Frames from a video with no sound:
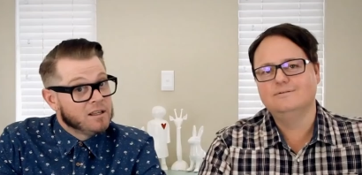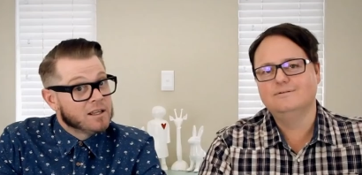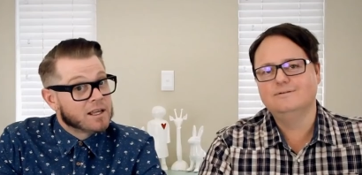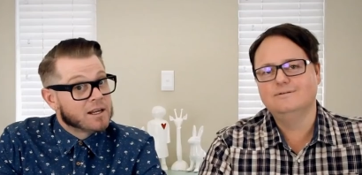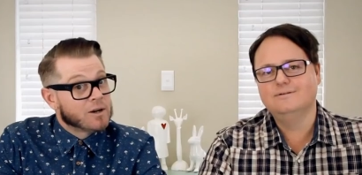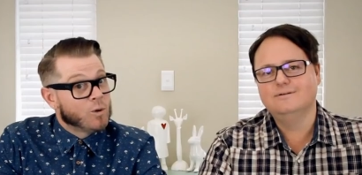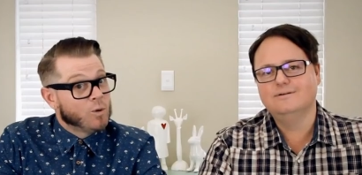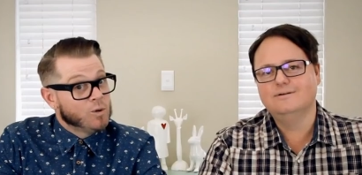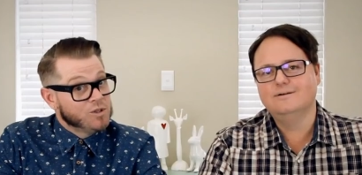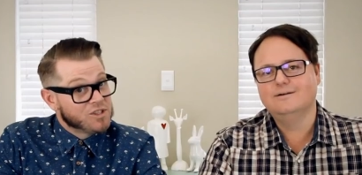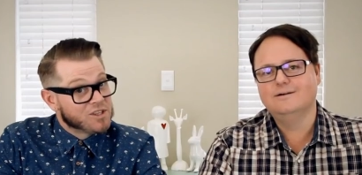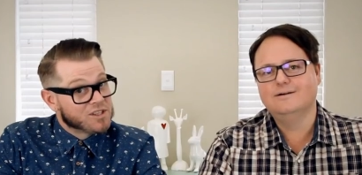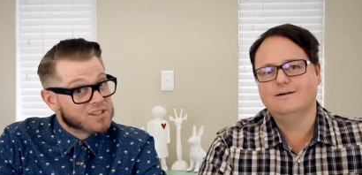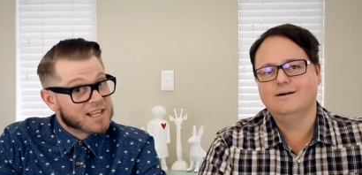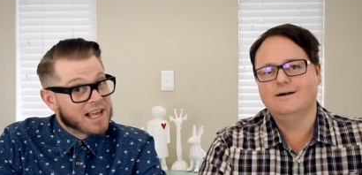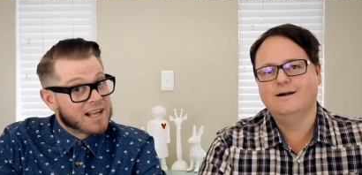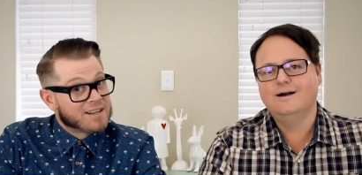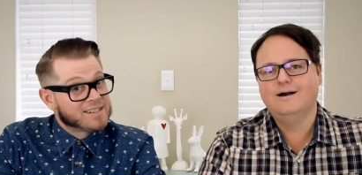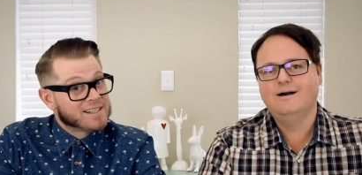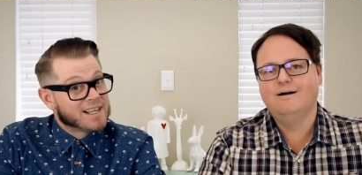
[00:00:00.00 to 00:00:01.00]
Speaker 1: It also
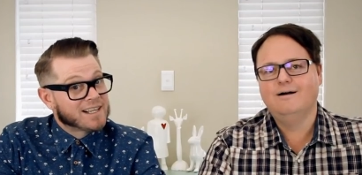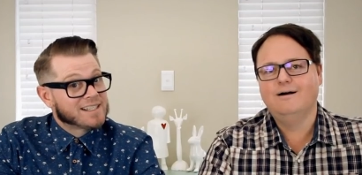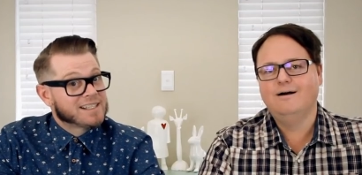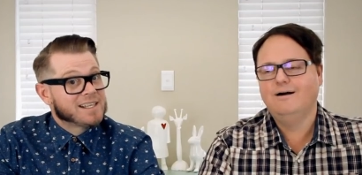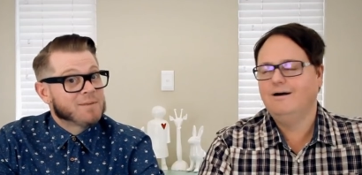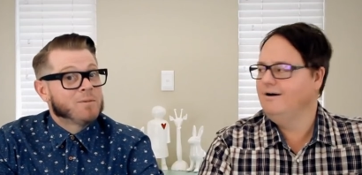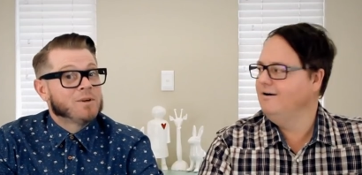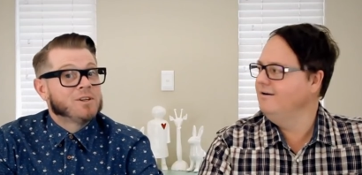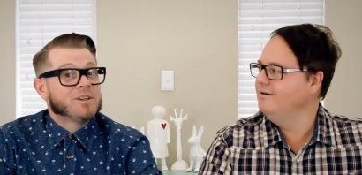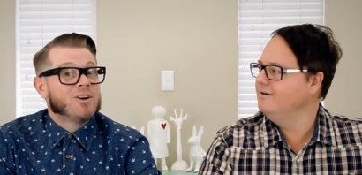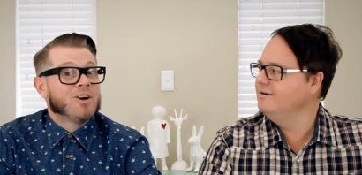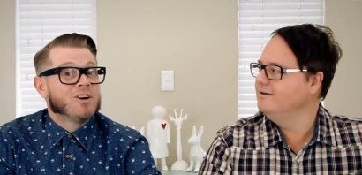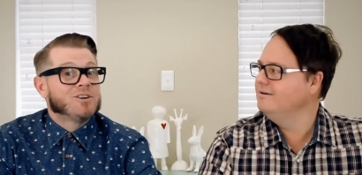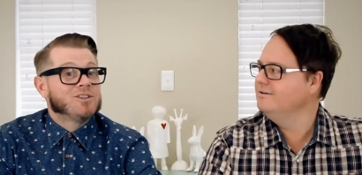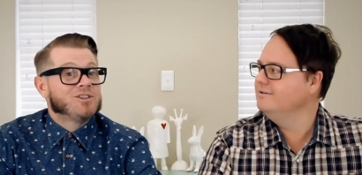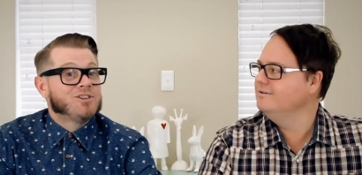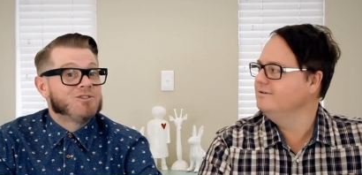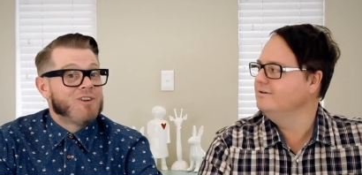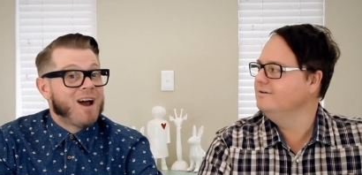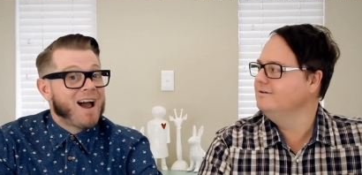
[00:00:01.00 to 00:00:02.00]
sounds like someone
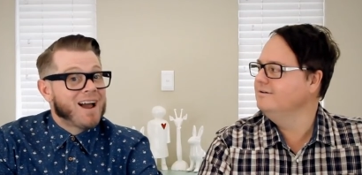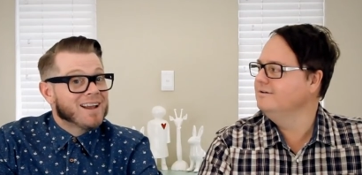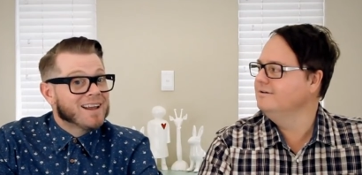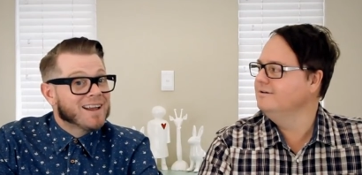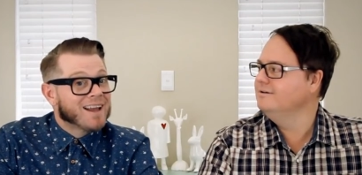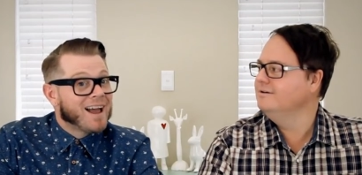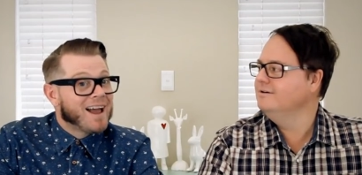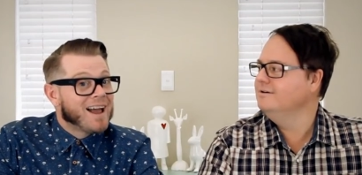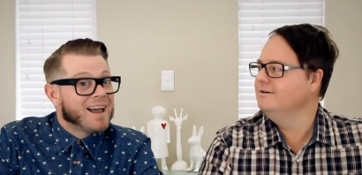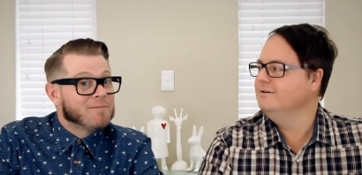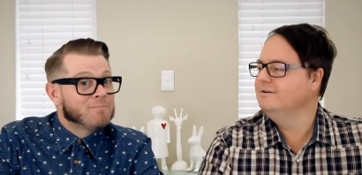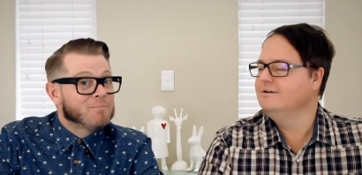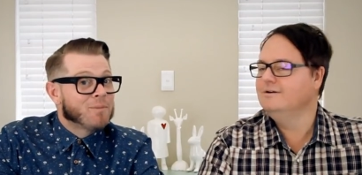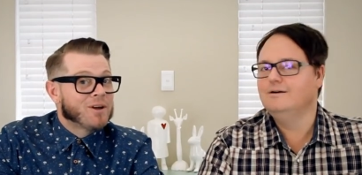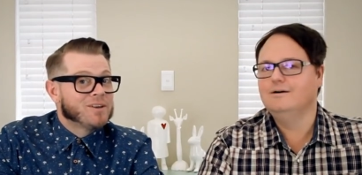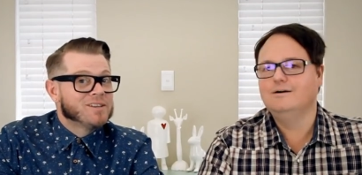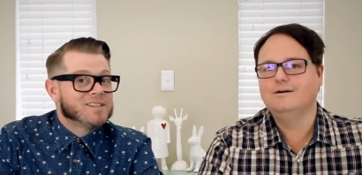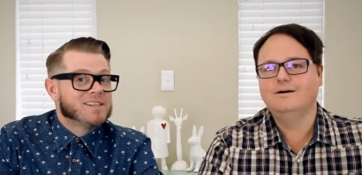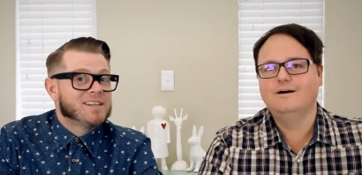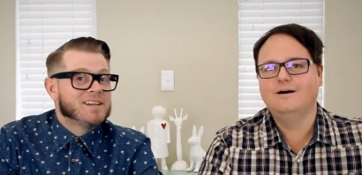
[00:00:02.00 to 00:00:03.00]
got drunk and
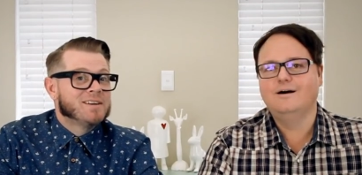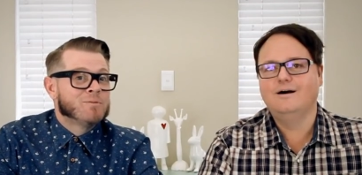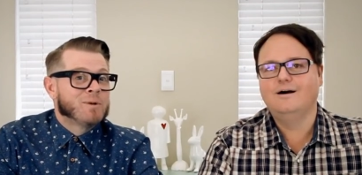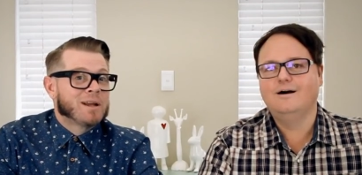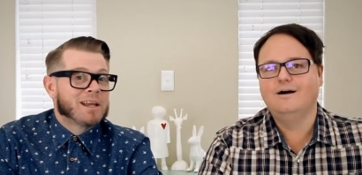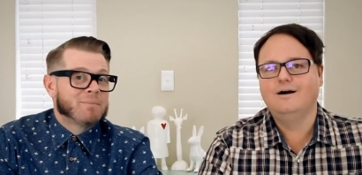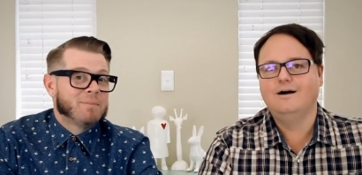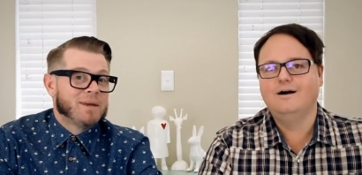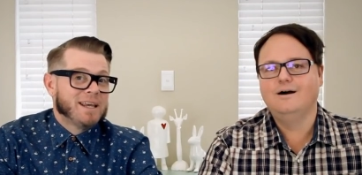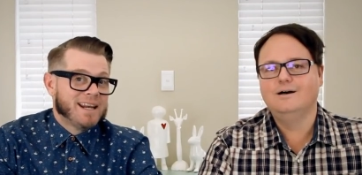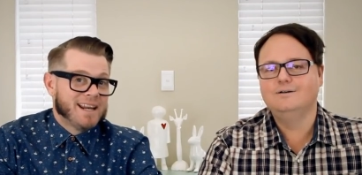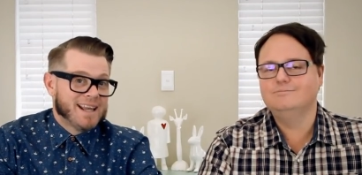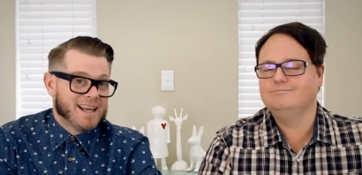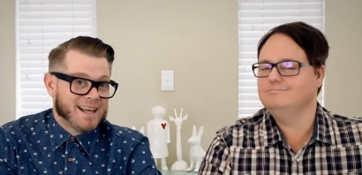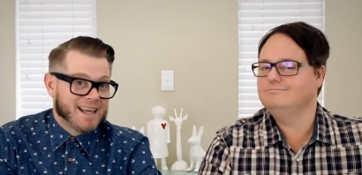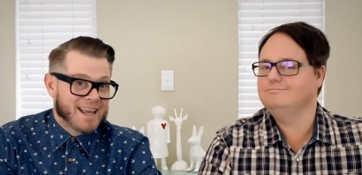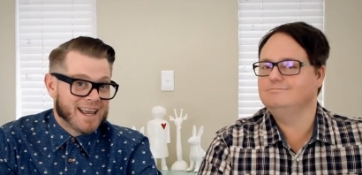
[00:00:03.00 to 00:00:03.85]
posted in Wikipedia